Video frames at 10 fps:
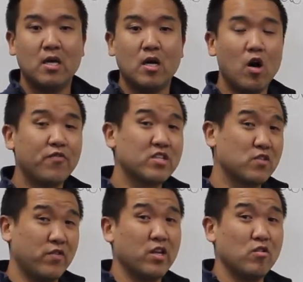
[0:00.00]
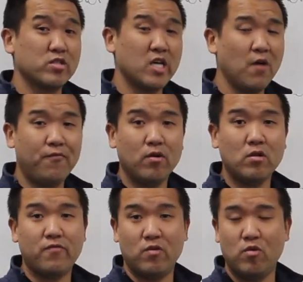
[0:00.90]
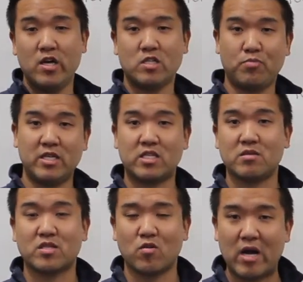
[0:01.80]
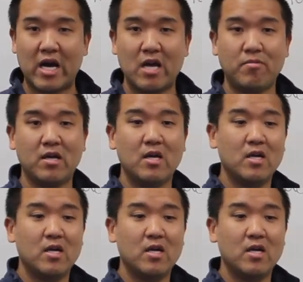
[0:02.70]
Hopefully this video was helpful. If it was, please subscribe,